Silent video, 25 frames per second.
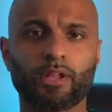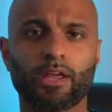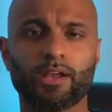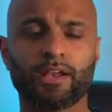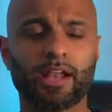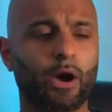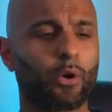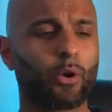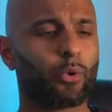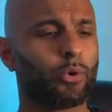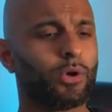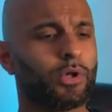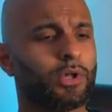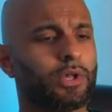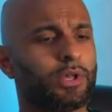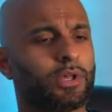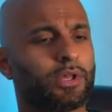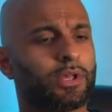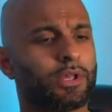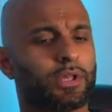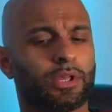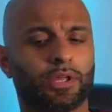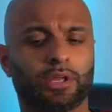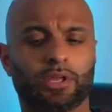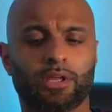Now,
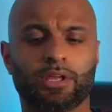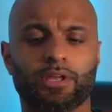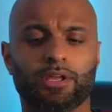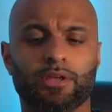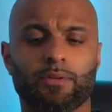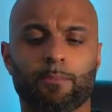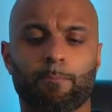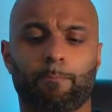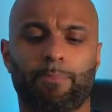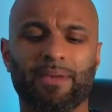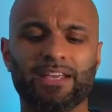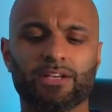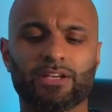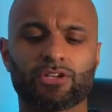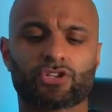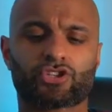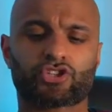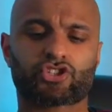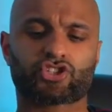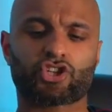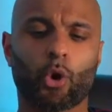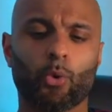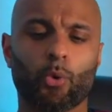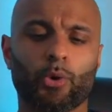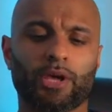being
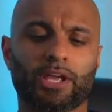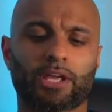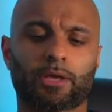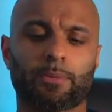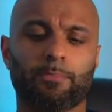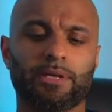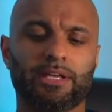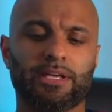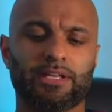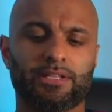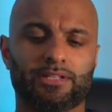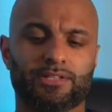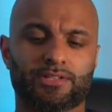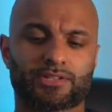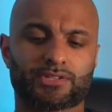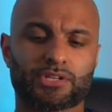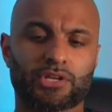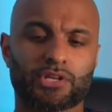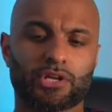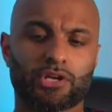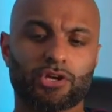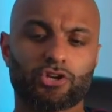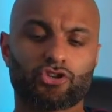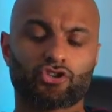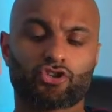stoic means
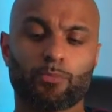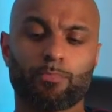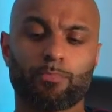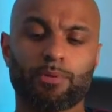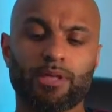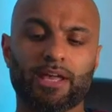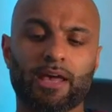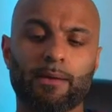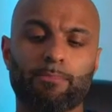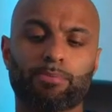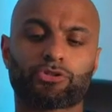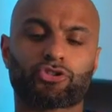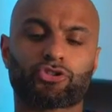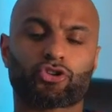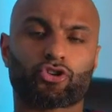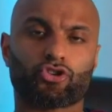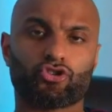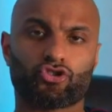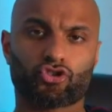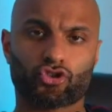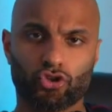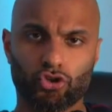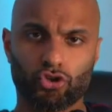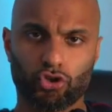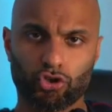to be able to
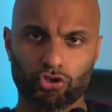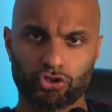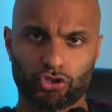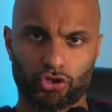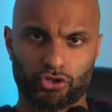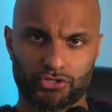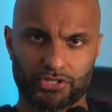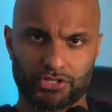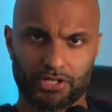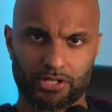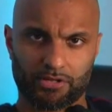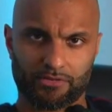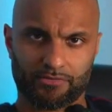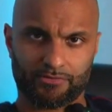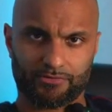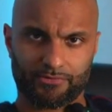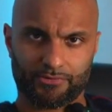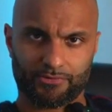control yourself.